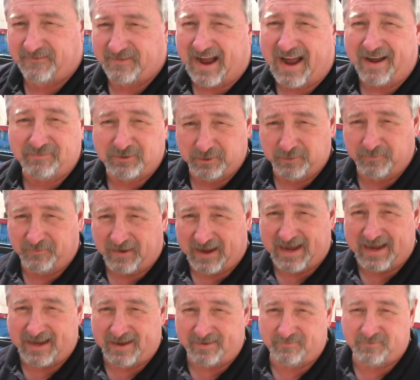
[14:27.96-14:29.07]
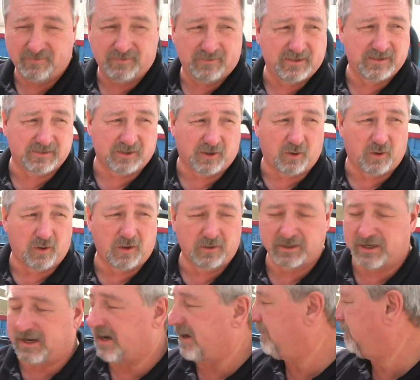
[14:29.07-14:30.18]
525 is the oil
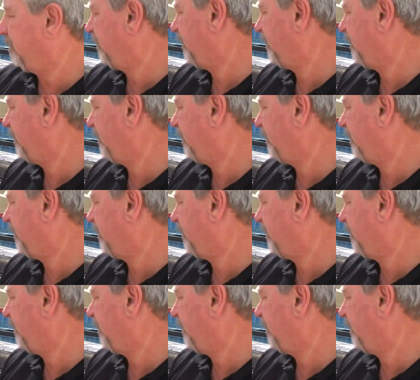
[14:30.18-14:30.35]
type.